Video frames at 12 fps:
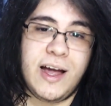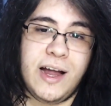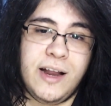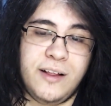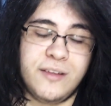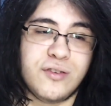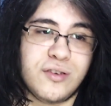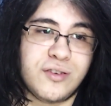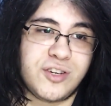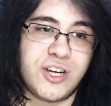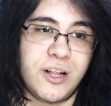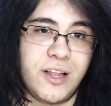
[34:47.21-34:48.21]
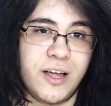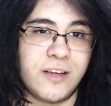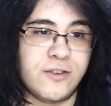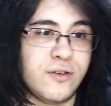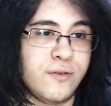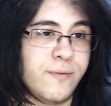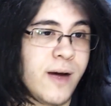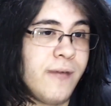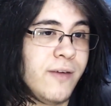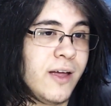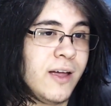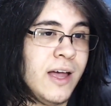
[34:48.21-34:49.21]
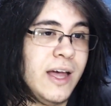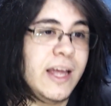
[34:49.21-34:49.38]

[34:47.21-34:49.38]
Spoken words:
and he's just chilling, he's just vibing.